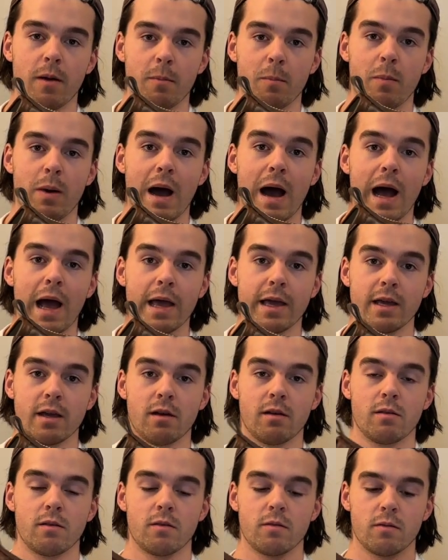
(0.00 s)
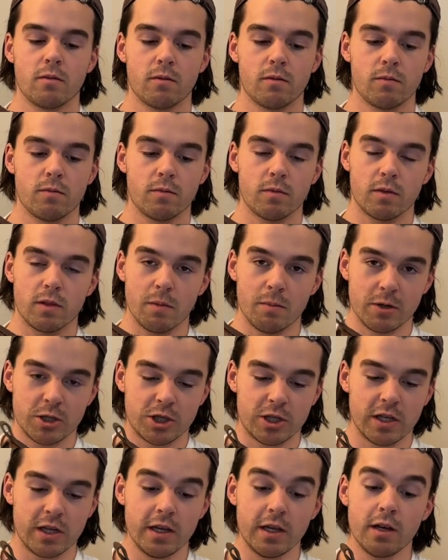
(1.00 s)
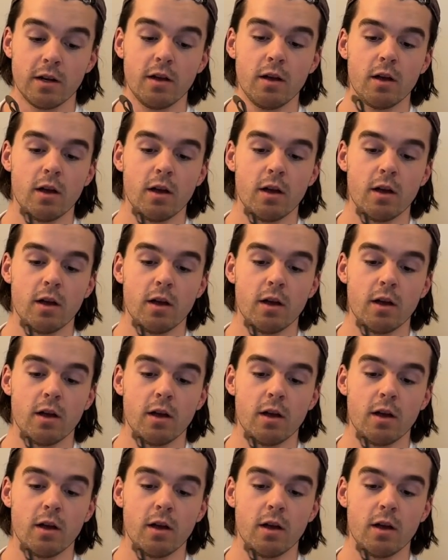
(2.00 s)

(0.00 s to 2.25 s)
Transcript: by the machine,